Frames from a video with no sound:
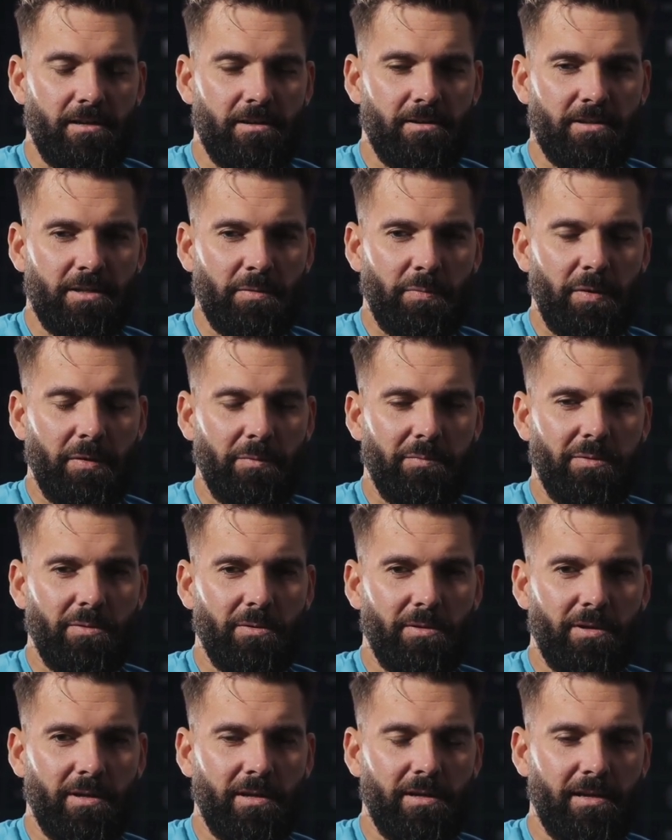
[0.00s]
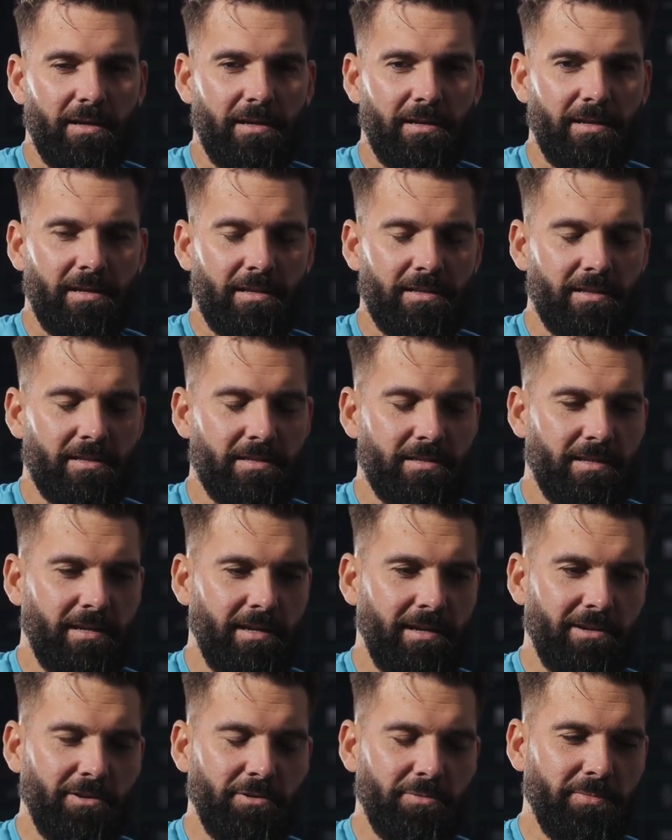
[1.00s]
all the people at the
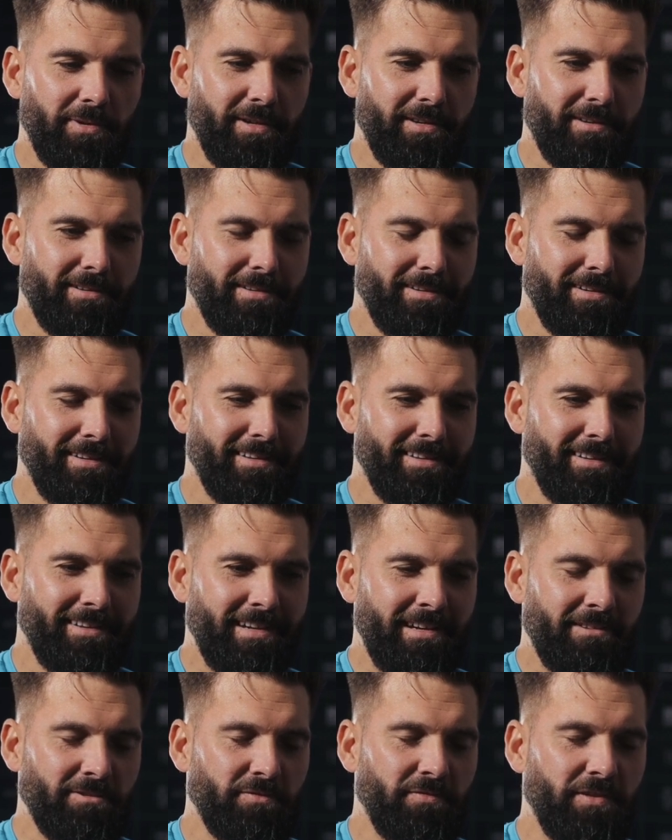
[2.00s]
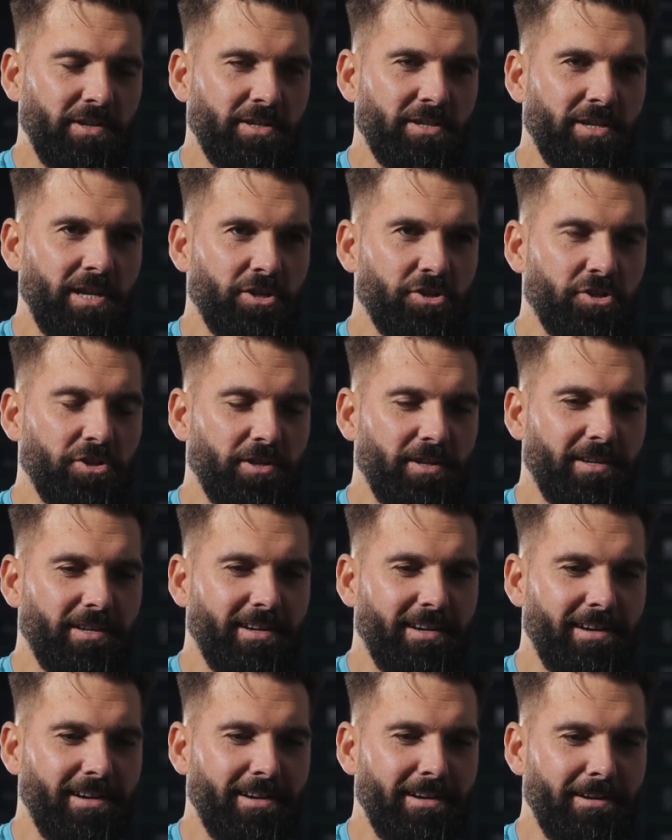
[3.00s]
stadium, and yeah, it was very touching.
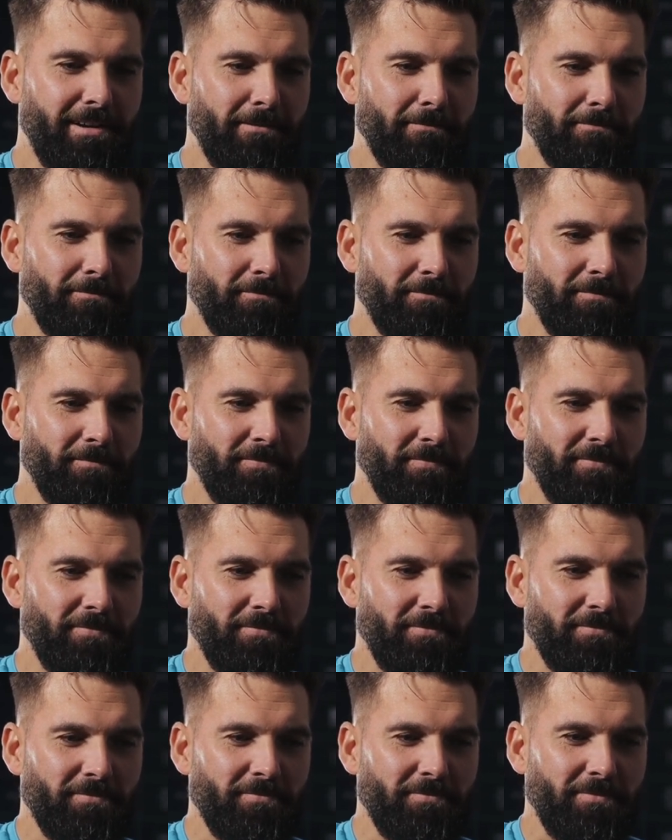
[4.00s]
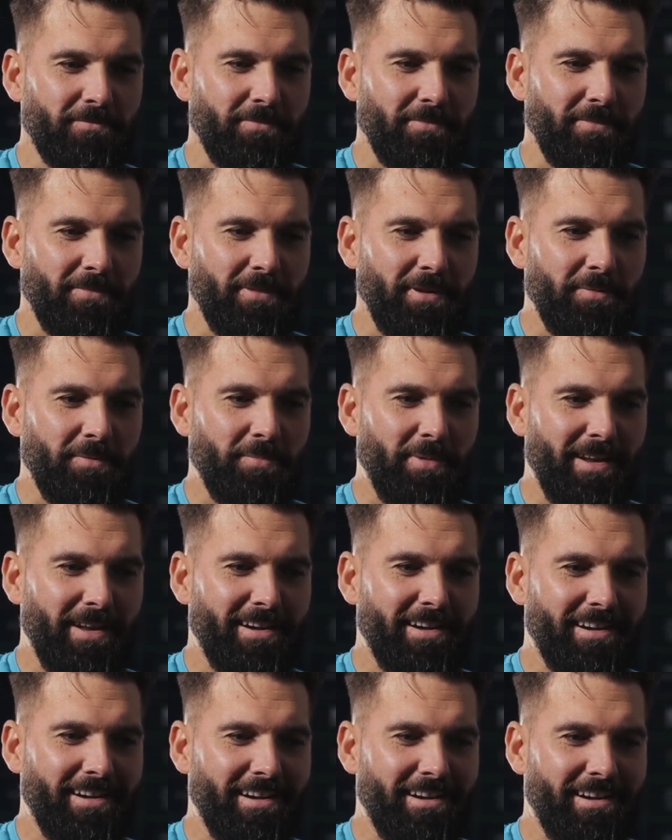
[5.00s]

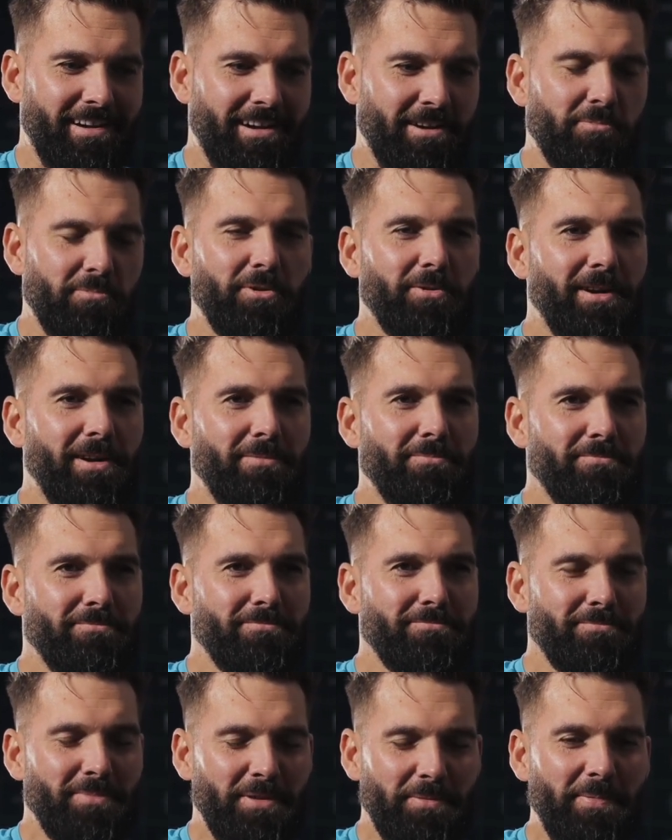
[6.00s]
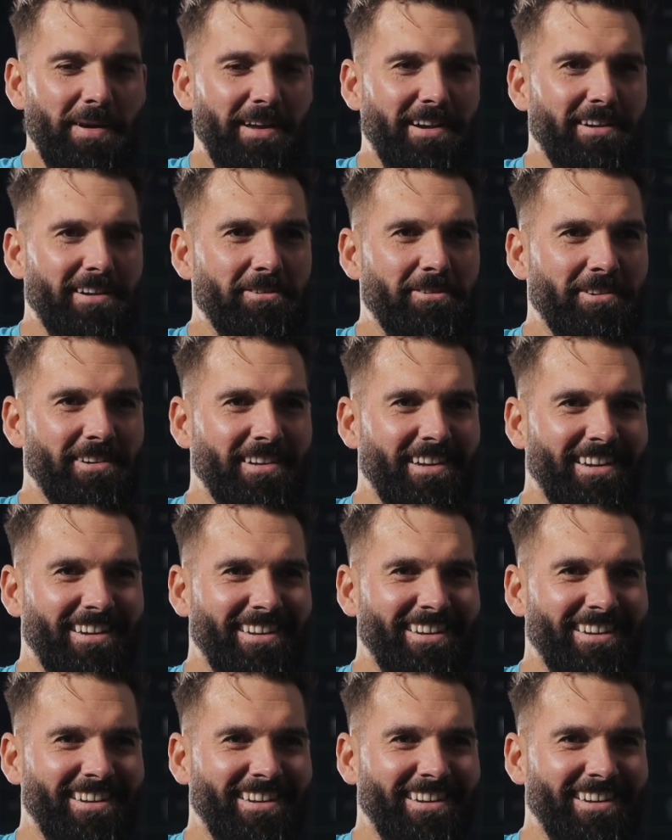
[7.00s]
But I'm a bit now.